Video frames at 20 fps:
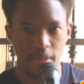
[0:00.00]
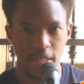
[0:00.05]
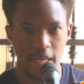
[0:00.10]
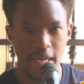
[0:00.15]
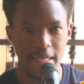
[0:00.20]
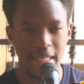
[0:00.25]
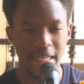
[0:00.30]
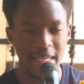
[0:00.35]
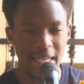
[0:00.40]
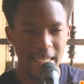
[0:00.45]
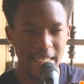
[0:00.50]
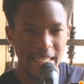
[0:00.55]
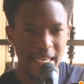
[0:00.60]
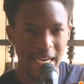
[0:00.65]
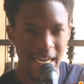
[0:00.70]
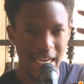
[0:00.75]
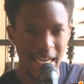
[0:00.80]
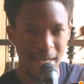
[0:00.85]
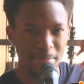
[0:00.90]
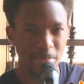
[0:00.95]
And an idea
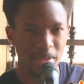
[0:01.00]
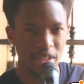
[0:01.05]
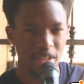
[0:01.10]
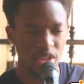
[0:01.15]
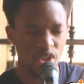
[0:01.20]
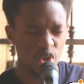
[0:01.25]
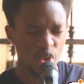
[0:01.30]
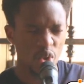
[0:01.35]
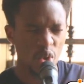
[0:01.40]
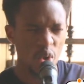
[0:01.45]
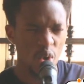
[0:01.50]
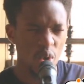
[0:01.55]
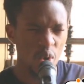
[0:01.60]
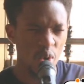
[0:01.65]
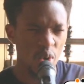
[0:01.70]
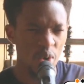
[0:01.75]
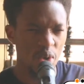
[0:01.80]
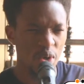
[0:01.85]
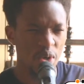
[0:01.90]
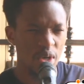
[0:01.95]
comes
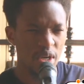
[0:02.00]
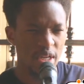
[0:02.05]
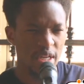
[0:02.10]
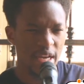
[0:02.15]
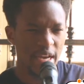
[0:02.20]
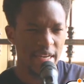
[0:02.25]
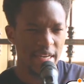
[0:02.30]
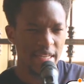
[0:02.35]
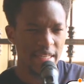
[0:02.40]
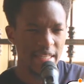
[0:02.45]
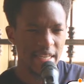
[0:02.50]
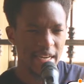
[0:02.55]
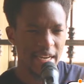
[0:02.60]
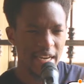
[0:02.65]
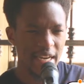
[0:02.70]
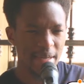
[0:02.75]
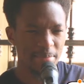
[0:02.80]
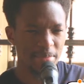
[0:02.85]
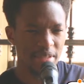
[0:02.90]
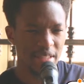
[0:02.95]
so, an idea
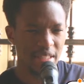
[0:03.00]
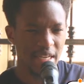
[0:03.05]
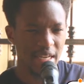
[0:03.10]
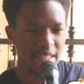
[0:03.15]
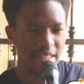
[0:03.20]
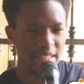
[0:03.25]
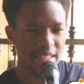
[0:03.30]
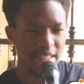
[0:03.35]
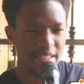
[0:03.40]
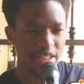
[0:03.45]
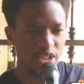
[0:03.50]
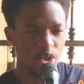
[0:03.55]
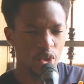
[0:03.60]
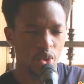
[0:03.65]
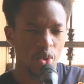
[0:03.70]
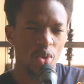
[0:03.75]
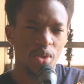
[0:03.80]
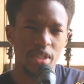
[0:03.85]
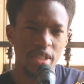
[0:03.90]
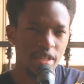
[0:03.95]
comes and it's
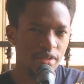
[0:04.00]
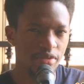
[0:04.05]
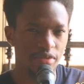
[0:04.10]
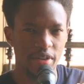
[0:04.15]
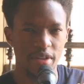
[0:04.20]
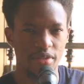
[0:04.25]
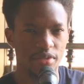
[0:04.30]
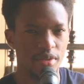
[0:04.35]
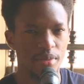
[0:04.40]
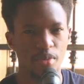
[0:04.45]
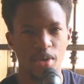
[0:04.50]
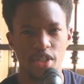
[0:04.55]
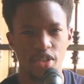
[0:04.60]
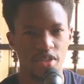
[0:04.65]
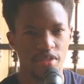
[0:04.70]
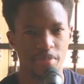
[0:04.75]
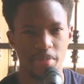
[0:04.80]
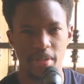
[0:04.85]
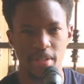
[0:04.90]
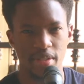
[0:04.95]
so different from what
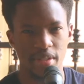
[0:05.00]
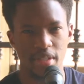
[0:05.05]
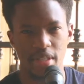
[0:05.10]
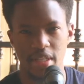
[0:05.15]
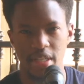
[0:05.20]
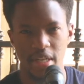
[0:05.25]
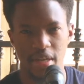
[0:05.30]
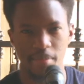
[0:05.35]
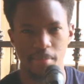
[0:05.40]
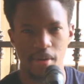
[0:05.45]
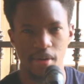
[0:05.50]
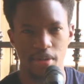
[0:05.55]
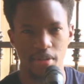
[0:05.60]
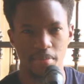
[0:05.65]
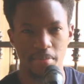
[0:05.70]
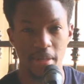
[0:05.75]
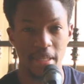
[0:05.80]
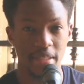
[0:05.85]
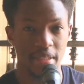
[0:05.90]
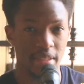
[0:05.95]
you've been thinking about.
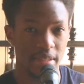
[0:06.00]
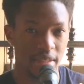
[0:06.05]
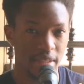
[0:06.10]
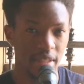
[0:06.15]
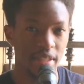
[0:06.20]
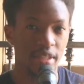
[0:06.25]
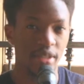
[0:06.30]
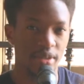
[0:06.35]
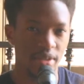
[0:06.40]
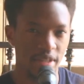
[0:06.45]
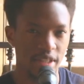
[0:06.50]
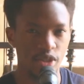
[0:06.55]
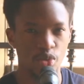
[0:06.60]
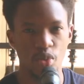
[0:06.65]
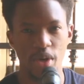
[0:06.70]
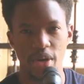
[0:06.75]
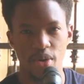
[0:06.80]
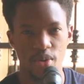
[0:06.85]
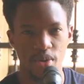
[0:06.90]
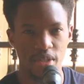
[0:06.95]
But, you know, that's
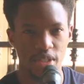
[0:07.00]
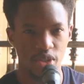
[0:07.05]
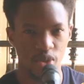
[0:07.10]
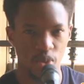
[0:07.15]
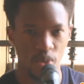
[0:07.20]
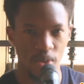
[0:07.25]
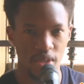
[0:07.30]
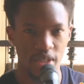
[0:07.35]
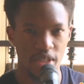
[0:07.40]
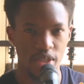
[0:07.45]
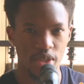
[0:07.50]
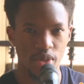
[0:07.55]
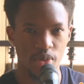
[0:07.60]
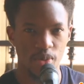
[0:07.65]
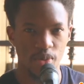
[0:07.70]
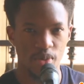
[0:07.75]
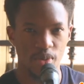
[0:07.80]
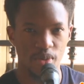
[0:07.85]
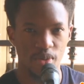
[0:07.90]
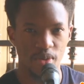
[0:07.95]
where God is calling you
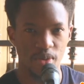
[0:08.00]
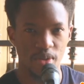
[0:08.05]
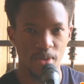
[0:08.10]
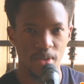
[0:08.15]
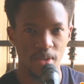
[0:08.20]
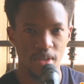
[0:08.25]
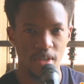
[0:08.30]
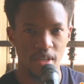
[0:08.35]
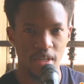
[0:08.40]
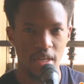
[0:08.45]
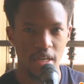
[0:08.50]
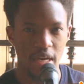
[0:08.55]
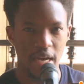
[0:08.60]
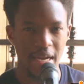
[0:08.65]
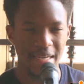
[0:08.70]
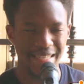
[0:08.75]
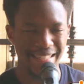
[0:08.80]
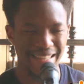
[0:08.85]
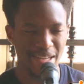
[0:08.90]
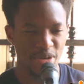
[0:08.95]

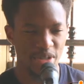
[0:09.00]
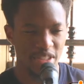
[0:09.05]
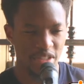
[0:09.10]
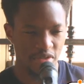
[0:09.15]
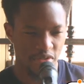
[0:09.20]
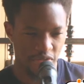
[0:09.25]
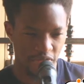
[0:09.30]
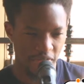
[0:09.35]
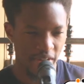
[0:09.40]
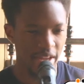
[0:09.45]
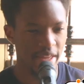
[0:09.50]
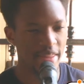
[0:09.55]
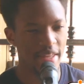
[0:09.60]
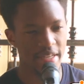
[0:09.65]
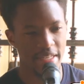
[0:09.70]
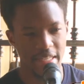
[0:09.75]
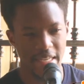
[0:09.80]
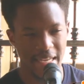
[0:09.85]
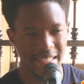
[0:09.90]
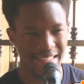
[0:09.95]
and there is a fire
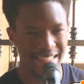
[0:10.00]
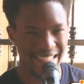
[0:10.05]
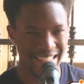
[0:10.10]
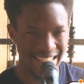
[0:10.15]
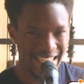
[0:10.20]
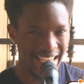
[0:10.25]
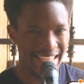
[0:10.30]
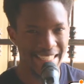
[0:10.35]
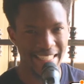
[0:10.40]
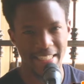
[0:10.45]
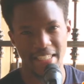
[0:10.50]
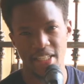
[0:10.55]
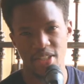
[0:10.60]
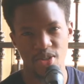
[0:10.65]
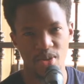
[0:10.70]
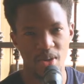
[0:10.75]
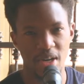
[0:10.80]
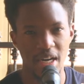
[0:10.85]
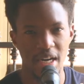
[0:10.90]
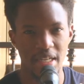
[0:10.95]
that He has ignited in
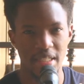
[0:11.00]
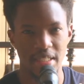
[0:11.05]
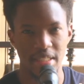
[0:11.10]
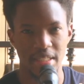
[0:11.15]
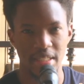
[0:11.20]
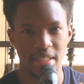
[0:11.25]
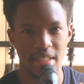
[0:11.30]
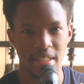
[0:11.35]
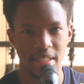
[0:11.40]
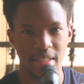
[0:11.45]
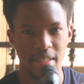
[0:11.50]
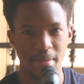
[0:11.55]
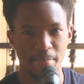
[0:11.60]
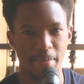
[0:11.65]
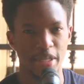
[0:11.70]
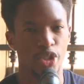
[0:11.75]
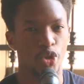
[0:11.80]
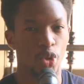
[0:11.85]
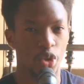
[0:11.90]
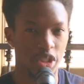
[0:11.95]
your heart,
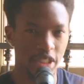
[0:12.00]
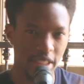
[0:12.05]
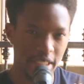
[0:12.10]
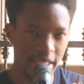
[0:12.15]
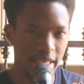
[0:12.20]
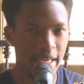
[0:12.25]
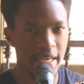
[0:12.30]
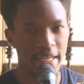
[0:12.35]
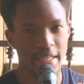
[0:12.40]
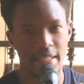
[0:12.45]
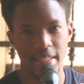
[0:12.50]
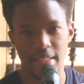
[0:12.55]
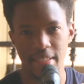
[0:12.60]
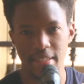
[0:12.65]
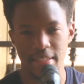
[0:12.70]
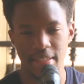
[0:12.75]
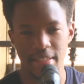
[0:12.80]
but you're scared.